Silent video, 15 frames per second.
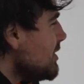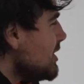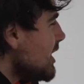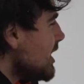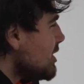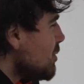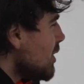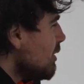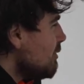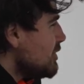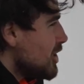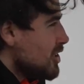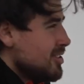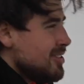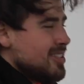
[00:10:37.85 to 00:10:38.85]
so that's why we've
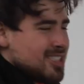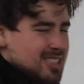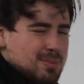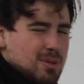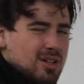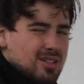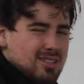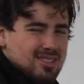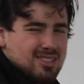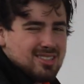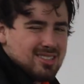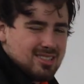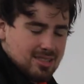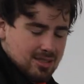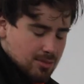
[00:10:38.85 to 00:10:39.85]
chosen this spot.
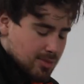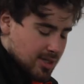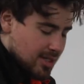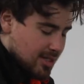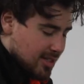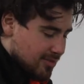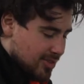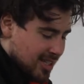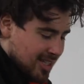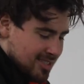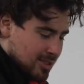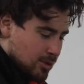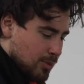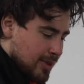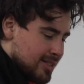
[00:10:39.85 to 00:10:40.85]
Because whenever there's
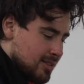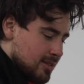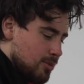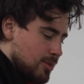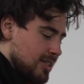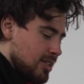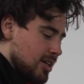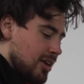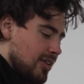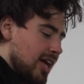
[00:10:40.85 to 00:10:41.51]
the window,